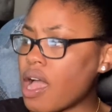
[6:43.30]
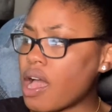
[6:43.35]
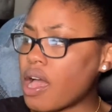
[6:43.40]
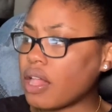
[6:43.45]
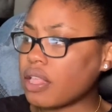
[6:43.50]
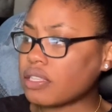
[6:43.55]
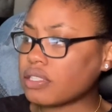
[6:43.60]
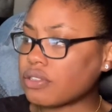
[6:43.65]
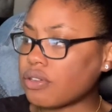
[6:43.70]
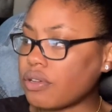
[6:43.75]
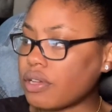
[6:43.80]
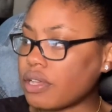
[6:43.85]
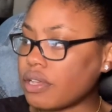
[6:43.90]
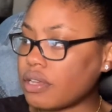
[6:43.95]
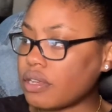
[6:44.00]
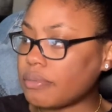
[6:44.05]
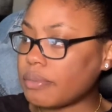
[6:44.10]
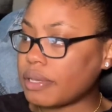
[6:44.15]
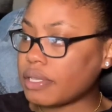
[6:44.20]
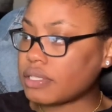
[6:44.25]
let's go i
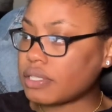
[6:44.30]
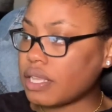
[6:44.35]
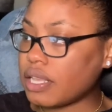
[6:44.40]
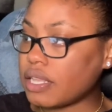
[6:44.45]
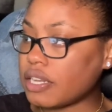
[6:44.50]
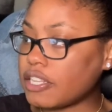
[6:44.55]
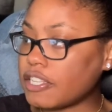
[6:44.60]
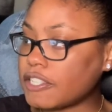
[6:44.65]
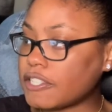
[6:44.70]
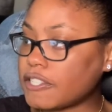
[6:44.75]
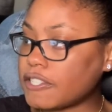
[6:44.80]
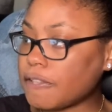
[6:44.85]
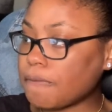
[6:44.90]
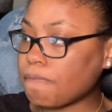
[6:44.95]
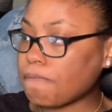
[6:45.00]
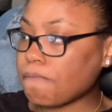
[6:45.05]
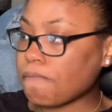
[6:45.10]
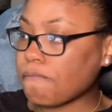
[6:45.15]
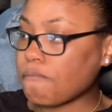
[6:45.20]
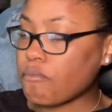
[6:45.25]
my side this.
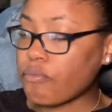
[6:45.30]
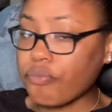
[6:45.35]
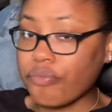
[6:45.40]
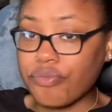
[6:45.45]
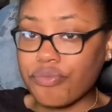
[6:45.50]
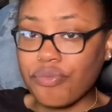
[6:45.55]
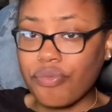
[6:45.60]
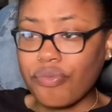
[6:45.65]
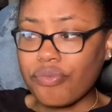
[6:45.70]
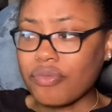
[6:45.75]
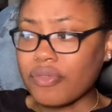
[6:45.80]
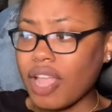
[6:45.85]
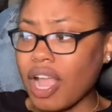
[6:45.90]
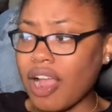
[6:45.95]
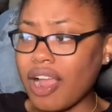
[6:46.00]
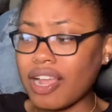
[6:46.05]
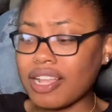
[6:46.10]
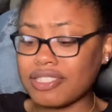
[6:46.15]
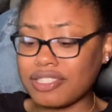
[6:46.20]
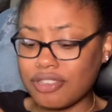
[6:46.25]
I
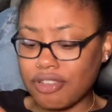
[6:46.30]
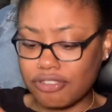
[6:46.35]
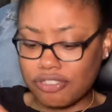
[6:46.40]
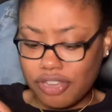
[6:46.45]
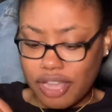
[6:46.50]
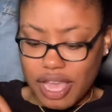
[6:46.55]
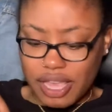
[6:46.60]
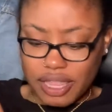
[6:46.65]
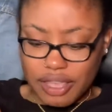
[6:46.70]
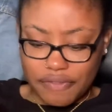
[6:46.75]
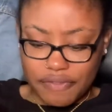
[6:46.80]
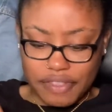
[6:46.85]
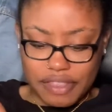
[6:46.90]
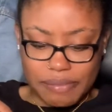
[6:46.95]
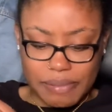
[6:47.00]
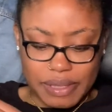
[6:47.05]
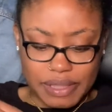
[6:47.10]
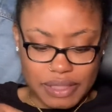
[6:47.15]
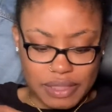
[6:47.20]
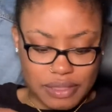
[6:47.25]
already told you how I feel
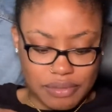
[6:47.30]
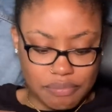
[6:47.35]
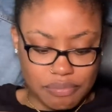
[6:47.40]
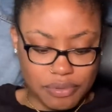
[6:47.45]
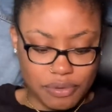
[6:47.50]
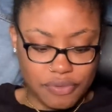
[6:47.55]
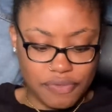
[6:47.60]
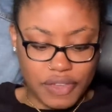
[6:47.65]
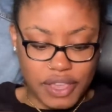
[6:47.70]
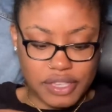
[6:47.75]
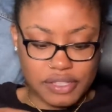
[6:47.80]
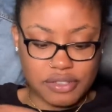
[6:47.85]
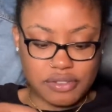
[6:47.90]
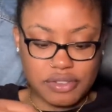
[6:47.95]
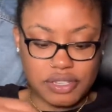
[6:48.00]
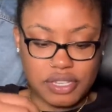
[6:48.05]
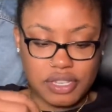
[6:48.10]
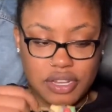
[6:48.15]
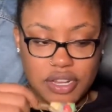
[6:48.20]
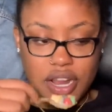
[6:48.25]
about Blueface on
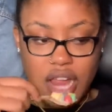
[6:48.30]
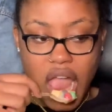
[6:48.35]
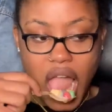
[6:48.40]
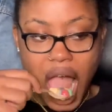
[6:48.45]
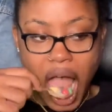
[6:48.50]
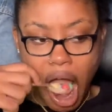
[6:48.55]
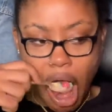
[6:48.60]
here.